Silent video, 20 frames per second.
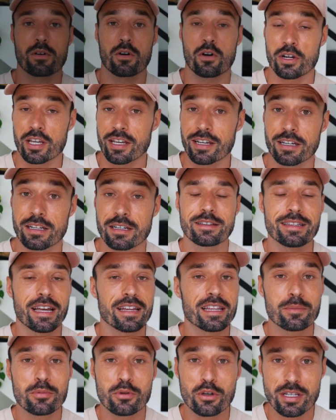Okay, now
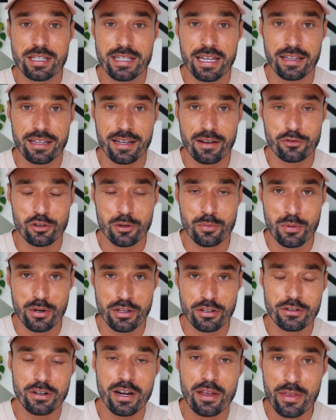that the book is sent off to the
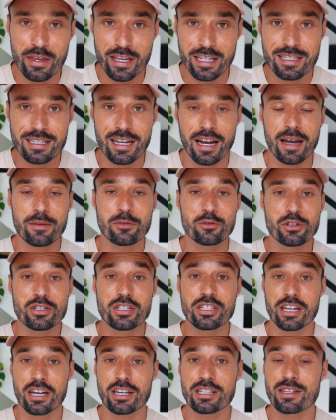printer, I think it's time to
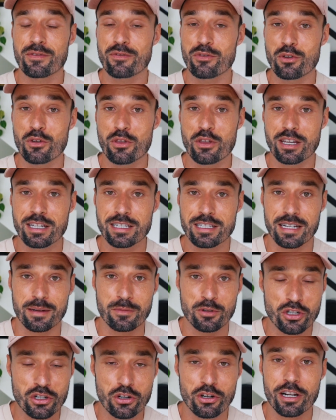discuss a few things that I'm
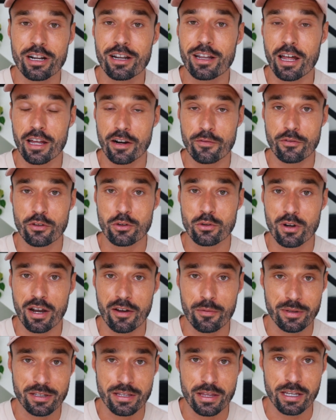sure that a lot of you
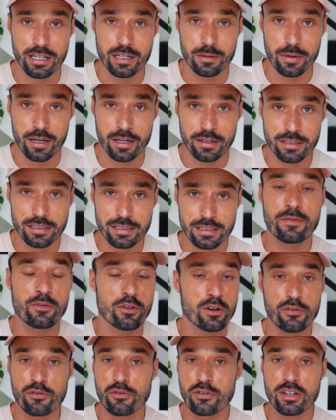have been thinking about. If
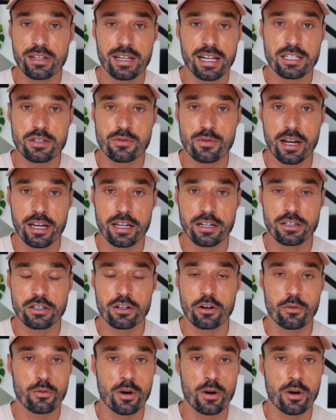you're a freelance writer or